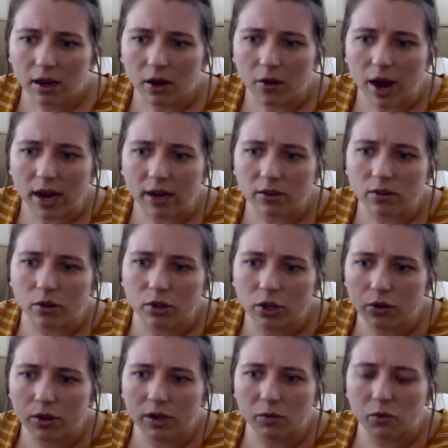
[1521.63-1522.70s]
okay, so
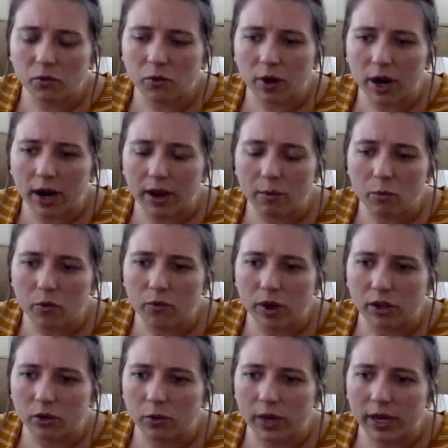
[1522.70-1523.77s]
two things before I move
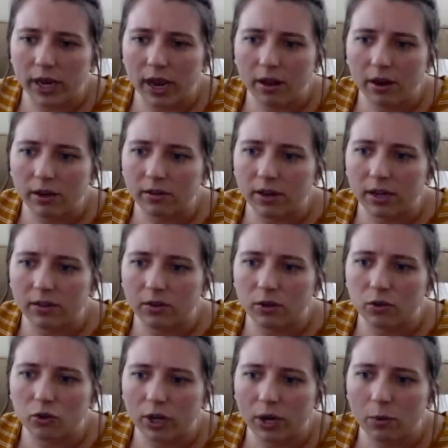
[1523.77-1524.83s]
on to it. Kaylarg said, so
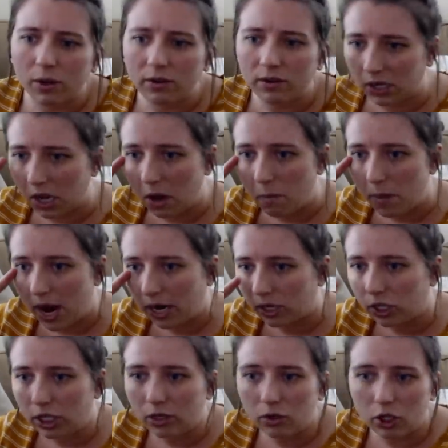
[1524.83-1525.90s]
if Shane wants to come
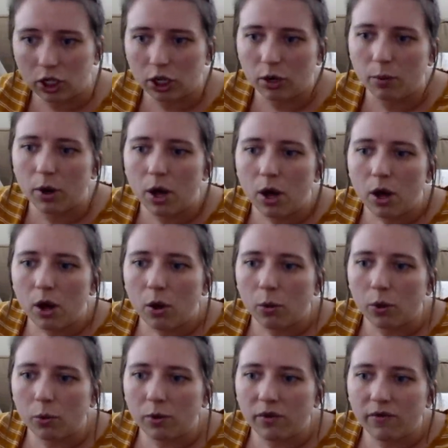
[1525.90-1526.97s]
back to YouTube,
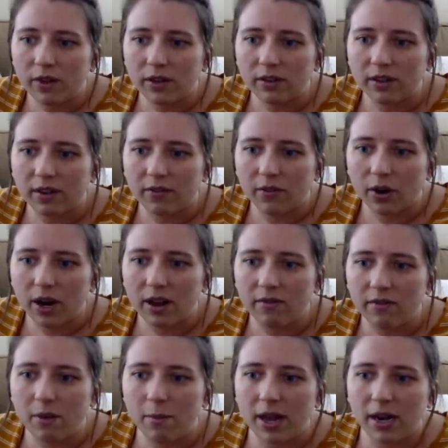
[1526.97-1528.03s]
would we feel different
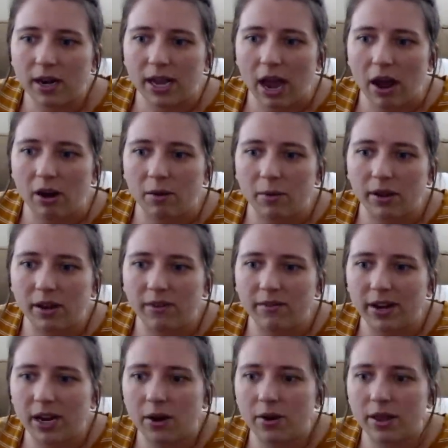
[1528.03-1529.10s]
if he made an accountability
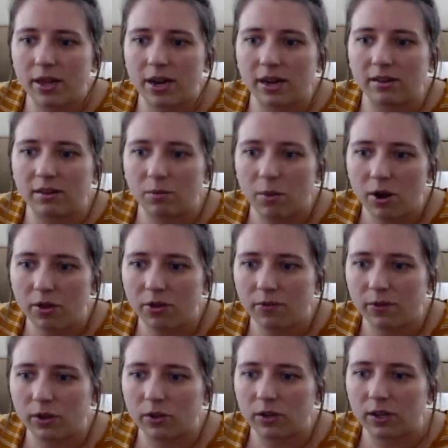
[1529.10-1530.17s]
video in the next month
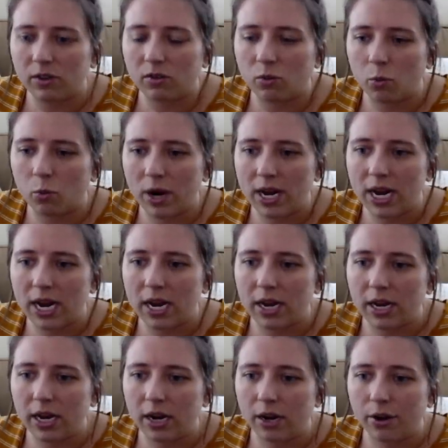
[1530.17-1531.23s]
versus waiting a
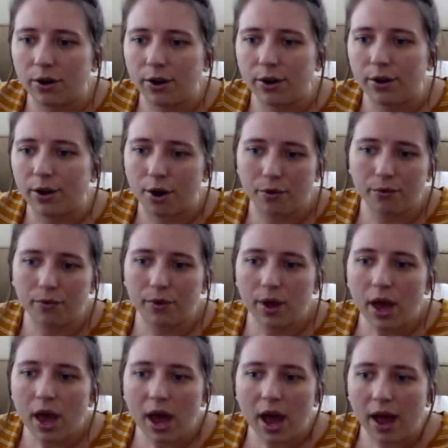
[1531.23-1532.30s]
year? No.
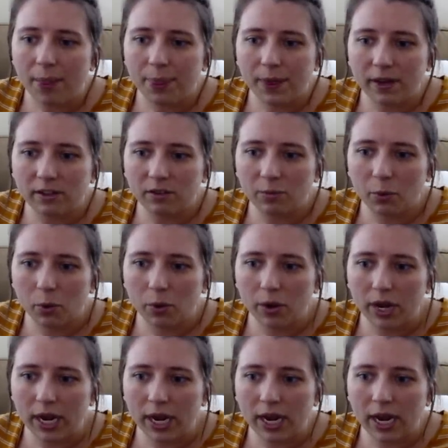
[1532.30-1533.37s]
At this
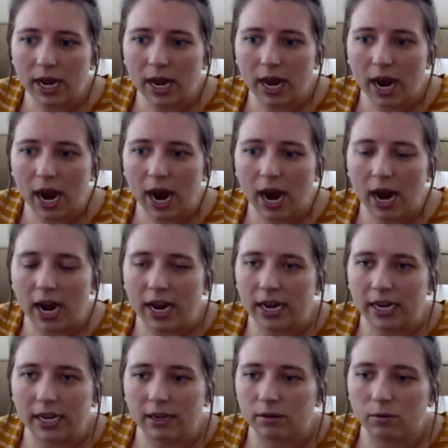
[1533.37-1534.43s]
point,
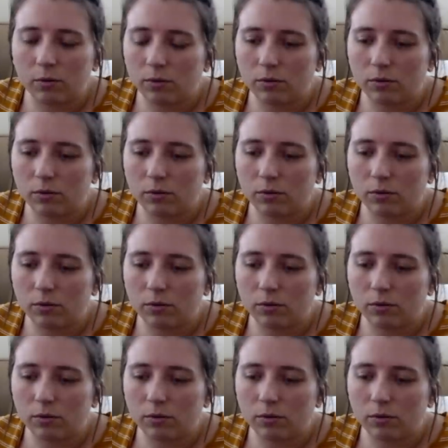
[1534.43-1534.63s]
I...